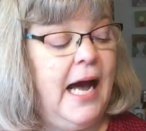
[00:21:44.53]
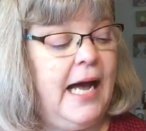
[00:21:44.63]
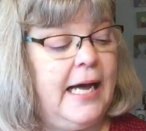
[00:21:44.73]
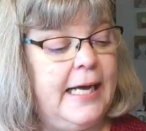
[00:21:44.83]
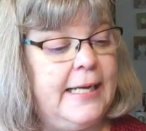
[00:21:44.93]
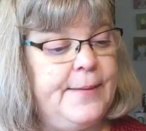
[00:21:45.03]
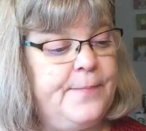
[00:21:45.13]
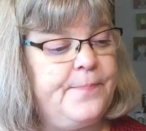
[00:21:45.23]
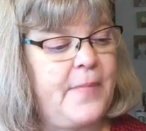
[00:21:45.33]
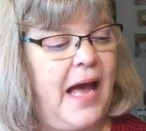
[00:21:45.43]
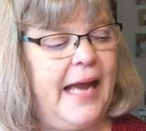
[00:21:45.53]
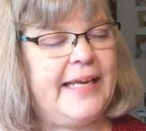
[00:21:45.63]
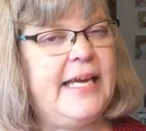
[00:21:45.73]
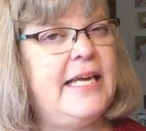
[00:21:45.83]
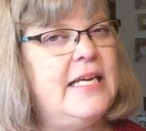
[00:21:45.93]
Um, I
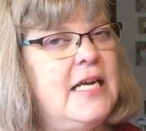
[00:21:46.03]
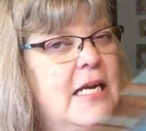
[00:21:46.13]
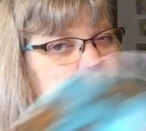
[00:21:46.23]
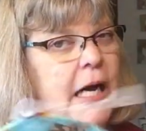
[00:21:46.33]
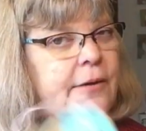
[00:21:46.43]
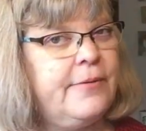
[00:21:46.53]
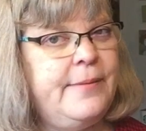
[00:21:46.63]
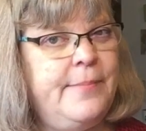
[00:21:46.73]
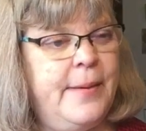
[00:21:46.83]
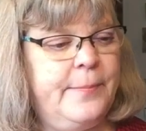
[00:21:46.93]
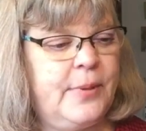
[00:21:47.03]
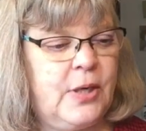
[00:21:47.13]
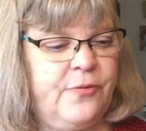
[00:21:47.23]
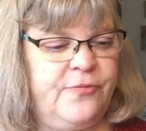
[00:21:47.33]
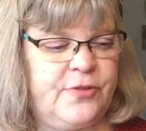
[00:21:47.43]
cannot
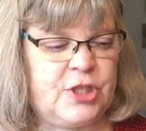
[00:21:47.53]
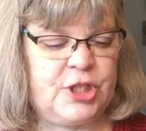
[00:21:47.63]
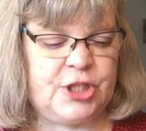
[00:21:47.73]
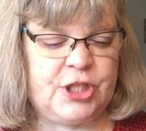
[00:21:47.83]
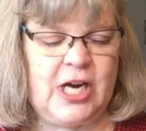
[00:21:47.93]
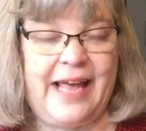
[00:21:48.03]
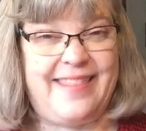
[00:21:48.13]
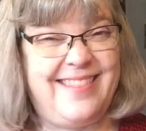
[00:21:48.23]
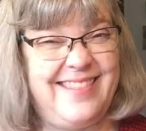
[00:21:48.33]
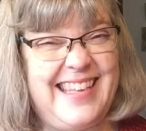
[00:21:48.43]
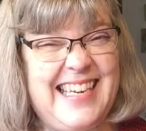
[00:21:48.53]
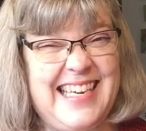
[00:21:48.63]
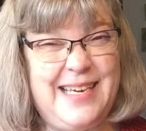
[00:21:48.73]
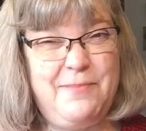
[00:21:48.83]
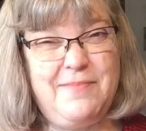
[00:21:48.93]
remember for sure. I
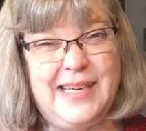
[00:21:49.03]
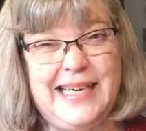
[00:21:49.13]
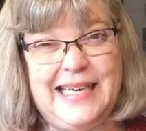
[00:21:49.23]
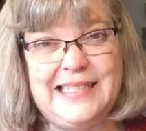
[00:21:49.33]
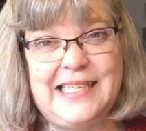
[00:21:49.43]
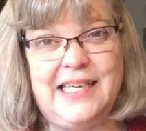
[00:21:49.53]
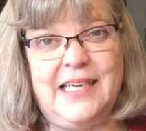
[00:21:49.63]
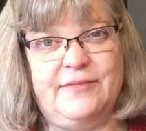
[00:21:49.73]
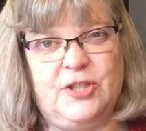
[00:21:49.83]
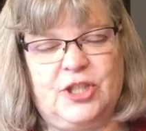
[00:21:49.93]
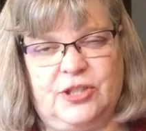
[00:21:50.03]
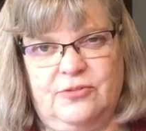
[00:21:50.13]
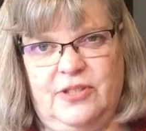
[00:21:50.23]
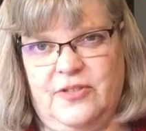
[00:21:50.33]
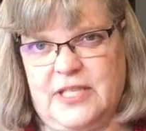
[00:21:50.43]
think I might have
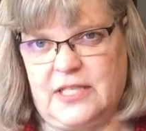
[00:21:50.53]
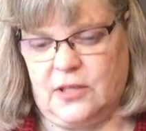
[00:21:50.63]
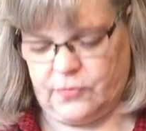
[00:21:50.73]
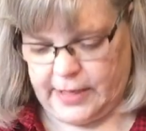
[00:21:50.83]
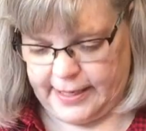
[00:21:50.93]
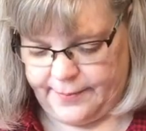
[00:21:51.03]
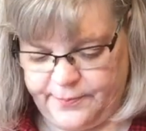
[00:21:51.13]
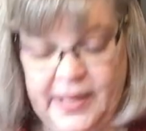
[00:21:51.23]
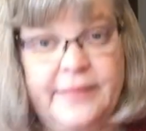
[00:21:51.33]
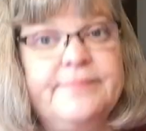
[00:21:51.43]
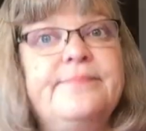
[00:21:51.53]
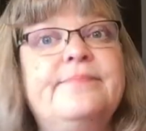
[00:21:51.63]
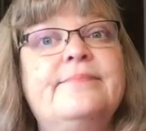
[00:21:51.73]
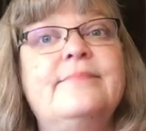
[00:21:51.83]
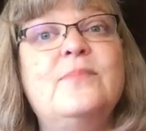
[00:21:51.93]
shown you this already, but
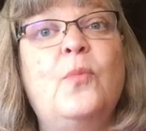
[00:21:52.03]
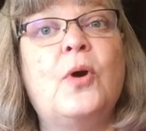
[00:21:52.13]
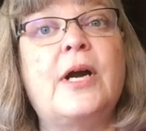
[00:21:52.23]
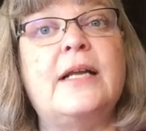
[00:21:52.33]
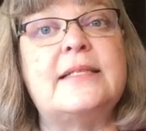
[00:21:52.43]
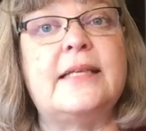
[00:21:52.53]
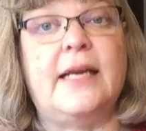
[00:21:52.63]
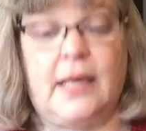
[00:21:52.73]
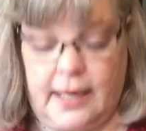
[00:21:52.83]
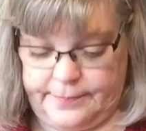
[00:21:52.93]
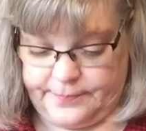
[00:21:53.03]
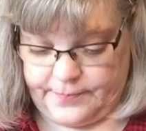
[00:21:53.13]
we're going to see it again.